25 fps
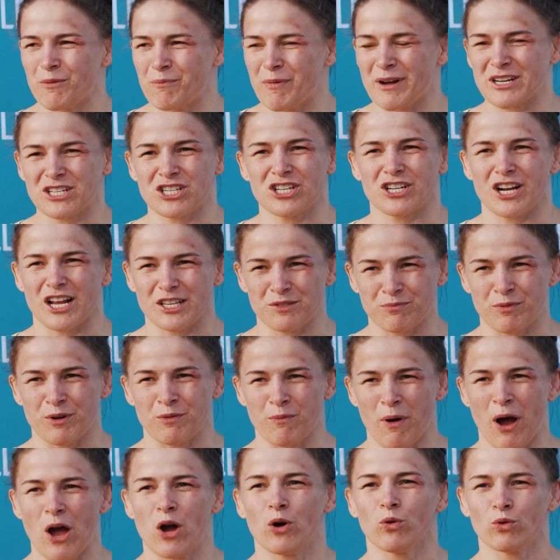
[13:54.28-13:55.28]
Wrestling World
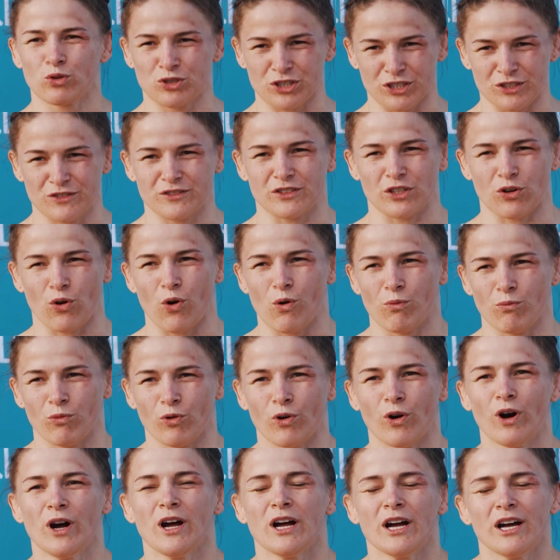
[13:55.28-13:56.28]
Series events for
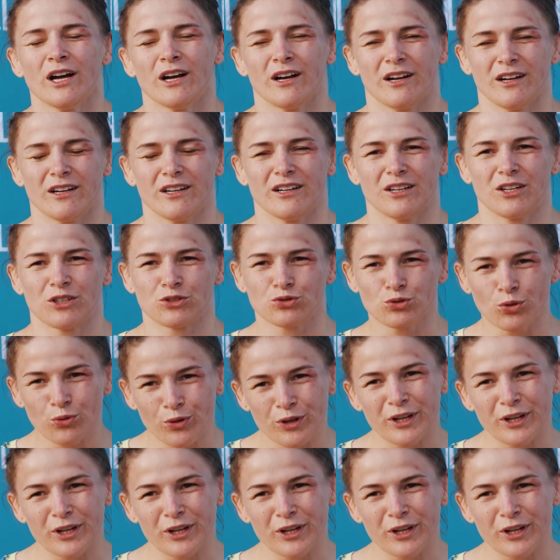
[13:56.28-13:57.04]
the first time.